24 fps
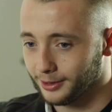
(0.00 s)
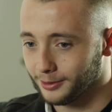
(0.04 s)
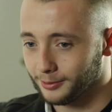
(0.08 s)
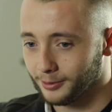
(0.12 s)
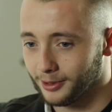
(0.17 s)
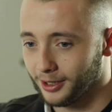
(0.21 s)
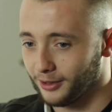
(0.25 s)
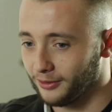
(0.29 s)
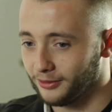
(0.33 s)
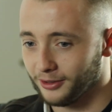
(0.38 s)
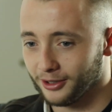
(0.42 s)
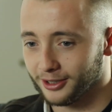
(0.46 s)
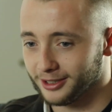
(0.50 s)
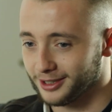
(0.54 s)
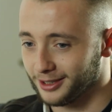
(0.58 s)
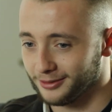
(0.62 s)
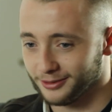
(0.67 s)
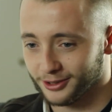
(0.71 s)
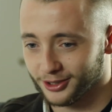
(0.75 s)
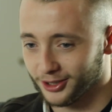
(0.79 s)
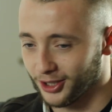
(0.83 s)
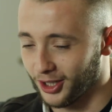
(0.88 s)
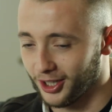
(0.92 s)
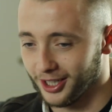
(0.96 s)
This is when I first
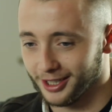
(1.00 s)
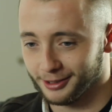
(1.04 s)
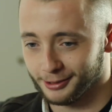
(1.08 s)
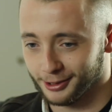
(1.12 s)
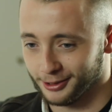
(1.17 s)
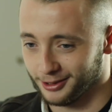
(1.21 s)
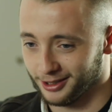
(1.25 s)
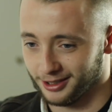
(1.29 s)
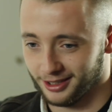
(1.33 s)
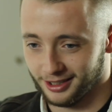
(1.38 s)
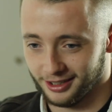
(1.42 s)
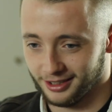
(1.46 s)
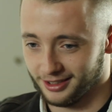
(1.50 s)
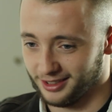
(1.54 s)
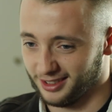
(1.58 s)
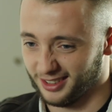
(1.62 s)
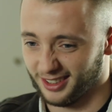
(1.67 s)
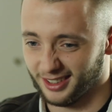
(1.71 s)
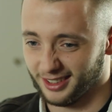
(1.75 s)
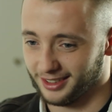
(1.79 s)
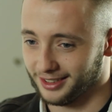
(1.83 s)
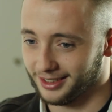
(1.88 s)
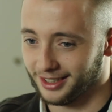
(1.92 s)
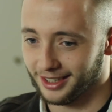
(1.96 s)
ever started, when I was like
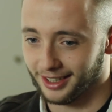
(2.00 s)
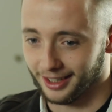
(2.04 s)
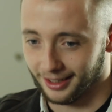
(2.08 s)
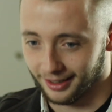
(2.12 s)
16.